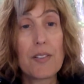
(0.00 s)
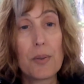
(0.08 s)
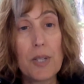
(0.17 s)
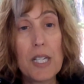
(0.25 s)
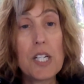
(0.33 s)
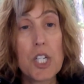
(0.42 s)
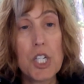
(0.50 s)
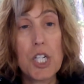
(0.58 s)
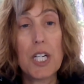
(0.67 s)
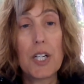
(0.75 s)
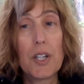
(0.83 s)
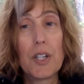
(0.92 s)
So each
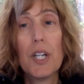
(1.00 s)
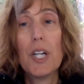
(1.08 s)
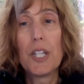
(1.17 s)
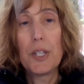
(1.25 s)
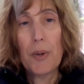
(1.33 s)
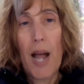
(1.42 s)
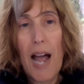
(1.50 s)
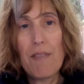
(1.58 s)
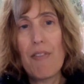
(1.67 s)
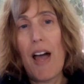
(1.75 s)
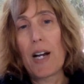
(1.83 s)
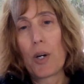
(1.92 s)
year you
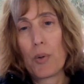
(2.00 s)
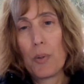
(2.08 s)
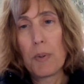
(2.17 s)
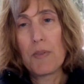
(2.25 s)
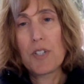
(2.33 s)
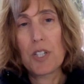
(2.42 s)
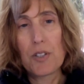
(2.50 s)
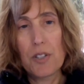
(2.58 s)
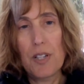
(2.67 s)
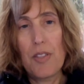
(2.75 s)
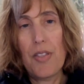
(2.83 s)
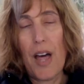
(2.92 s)
have that group of
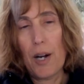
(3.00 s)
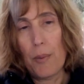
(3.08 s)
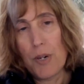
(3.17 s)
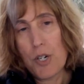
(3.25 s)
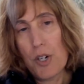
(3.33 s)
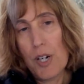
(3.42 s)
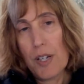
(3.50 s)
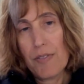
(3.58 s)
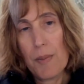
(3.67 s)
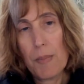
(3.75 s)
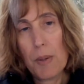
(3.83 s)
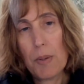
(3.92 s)
children that are returning
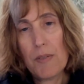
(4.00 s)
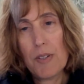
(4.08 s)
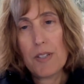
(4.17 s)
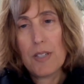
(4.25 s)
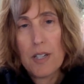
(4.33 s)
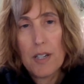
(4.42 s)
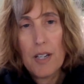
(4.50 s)
from the previous year,